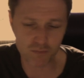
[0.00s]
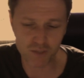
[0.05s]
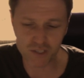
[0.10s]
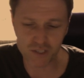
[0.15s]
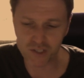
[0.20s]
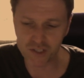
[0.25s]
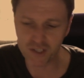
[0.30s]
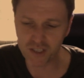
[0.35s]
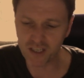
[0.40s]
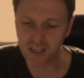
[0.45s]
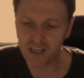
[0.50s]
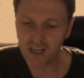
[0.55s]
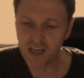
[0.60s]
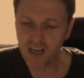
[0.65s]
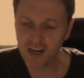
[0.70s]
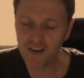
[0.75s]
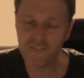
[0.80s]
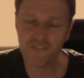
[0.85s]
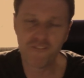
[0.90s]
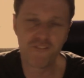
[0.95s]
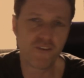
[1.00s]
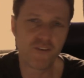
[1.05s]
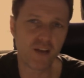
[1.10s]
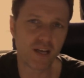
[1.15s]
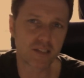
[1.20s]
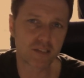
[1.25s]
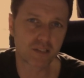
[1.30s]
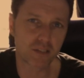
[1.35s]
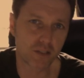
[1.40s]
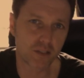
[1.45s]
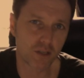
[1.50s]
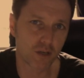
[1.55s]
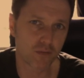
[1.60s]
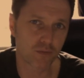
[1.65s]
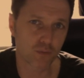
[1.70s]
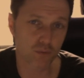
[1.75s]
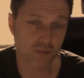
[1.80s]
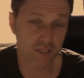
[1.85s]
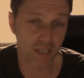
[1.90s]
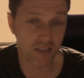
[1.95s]
which affected the
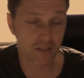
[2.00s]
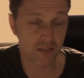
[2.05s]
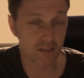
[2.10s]
overall sound.